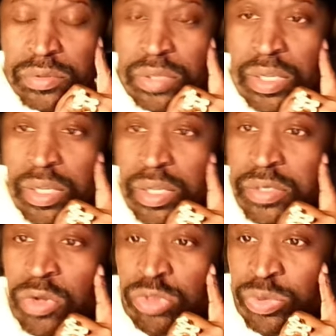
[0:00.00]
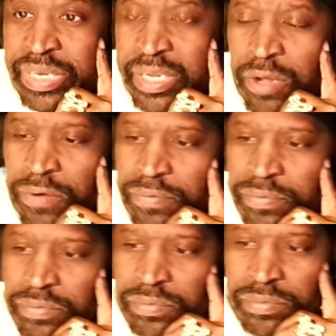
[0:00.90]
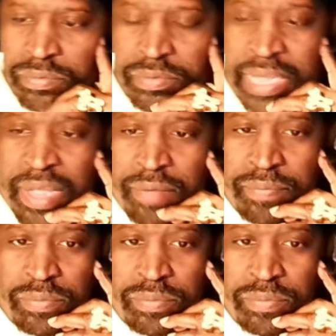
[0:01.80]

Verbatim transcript: Uh, no 3 0. Now,